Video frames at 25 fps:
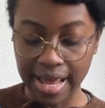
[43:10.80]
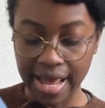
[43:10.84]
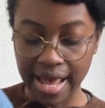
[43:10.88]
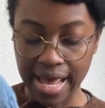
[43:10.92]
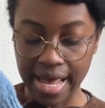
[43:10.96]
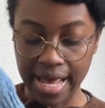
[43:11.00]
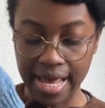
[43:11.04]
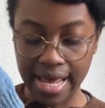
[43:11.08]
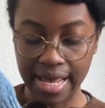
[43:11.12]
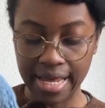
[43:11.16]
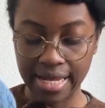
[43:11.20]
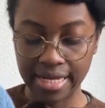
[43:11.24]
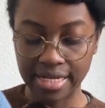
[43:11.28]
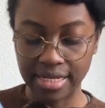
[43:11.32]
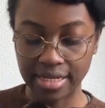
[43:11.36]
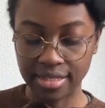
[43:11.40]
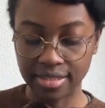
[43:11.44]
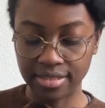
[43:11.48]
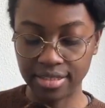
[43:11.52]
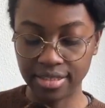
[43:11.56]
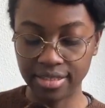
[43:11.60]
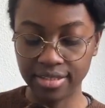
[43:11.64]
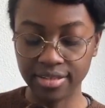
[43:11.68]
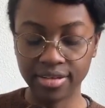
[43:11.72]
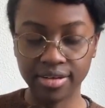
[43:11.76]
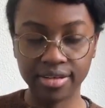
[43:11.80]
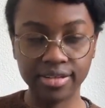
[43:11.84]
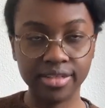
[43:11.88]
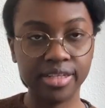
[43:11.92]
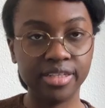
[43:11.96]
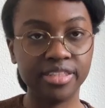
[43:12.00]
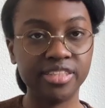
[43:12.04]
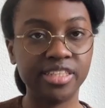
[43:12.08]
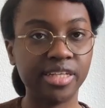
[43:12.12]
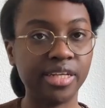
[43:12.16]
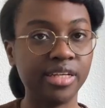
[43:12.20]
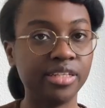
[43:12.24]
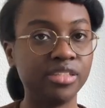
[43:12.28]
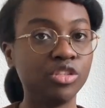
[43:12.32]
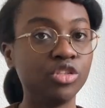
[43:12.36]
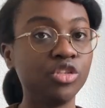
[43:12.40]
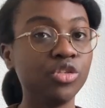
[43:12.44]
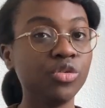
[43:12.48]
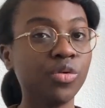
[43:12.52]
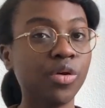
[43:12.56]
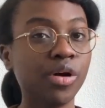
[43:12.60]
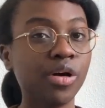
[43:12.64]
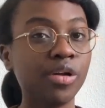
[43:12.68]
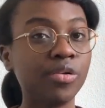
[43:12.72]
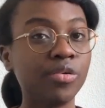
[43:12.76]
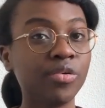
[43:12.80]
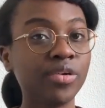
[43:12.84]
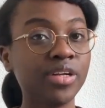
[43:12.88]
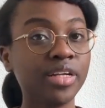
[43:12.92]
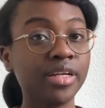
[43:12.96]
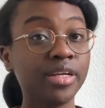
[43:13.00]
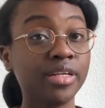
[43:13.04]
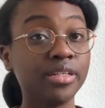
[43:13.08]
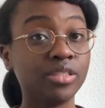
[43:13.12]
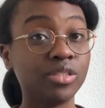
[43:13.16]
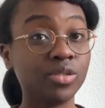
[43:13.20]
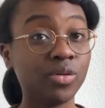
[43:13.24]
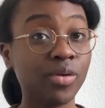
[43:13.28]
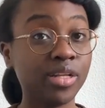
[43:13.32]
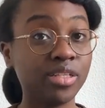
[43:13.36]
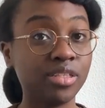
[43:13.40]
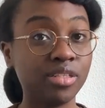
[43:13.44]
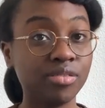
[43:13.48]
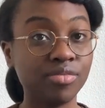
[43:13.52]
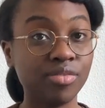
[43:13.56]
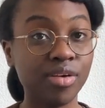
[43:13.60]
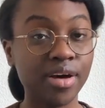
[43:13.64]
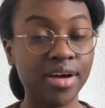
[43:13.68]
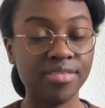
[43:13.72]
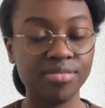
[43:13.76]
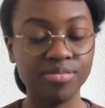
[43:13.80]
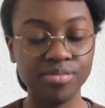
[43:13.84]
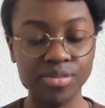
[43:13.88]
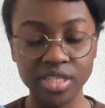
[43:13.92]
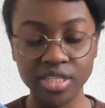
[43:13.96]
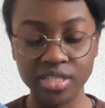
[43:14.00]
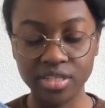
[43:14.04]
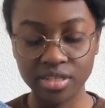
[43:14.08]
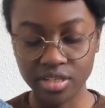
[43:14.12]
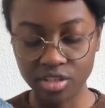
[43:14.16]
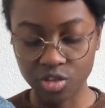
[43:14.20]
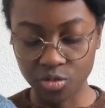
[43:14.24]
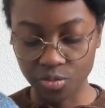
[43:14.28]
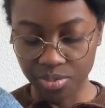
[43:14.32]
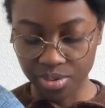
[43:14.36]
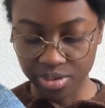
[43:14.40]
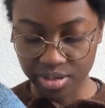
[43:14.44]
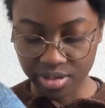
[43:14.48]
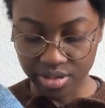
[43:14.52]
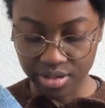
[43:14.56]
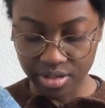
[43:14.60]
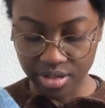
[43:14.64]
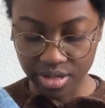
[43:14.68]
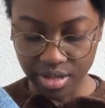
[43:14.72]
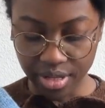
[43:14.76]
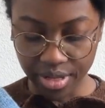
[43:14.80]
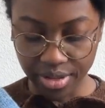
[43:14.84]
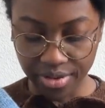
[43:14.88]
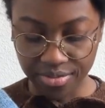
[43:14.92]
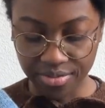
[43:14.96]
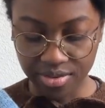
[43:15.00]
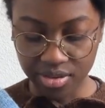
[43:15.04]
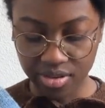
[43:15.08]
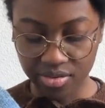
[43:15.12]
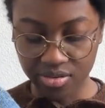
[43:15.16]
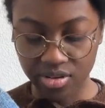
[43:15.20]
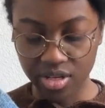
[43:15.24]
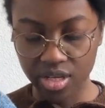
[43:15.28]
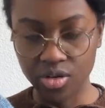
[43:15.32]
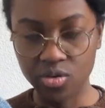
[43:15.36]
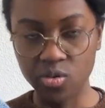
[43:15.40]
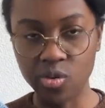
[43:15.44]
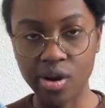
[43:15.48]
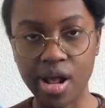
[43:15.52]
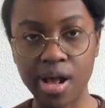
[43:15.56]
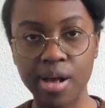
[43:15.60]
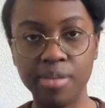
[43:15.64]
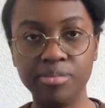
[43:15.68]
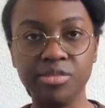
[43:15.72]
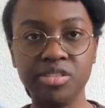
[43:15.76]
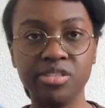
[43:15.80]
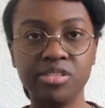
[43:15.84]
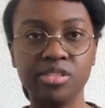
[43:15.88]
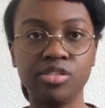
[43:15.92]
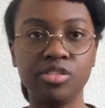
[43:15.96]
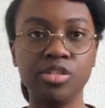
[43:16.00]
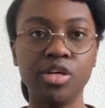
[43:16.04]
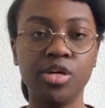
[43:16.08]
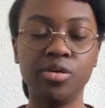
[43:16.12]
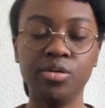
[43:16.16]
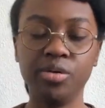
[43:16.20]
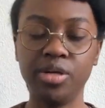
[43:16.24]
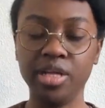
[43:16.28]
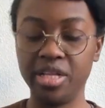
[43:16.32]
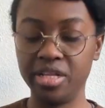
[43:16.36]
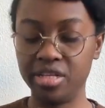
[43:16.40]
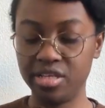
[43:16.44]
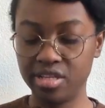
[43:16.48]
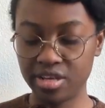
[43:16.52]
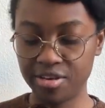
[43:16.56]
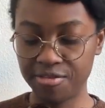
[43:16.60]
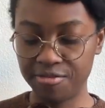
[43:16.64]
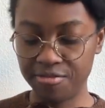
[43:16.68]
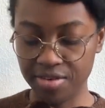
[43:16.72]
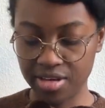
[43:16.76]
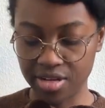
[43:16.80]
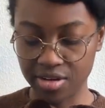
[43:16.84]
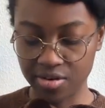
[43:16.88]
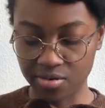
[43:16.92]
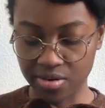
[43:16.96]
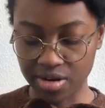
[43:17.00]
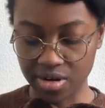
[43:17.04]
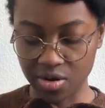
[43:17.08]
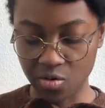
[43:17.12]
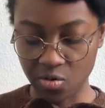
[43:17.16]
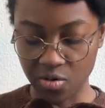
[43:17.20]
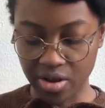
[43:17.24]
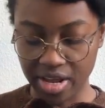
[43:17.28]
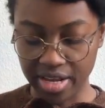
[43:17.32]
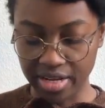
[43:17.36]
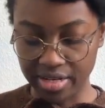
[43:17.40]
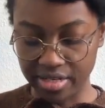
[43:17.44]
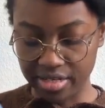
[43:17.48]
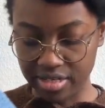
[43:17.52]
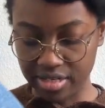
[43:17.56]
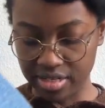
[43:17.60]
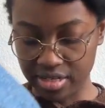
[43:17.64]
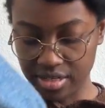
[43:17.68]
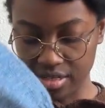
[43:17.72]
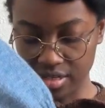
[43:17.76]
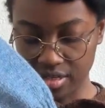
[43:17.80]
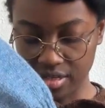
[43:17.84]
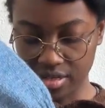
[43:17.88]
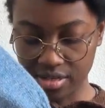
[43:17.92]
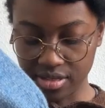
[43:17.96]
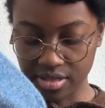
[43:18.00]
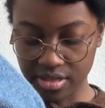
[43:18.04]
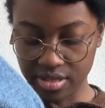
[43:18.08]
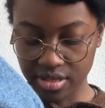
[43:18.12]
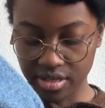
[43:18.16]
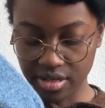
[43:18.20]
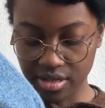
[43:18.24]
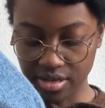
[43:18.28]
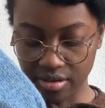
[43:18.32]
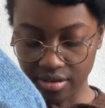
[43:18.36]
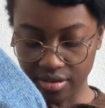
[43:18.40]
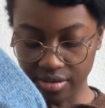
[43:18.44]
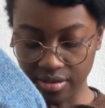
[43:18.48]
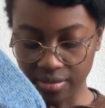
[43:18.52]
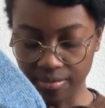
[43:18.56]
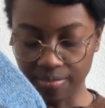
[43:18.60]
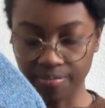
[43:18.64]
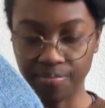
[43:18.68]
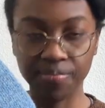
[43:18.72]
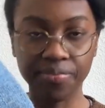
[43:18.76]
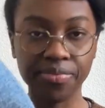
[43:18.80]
and the yardage is 225 meters per 50 grams, so it's a fingering weight yarn.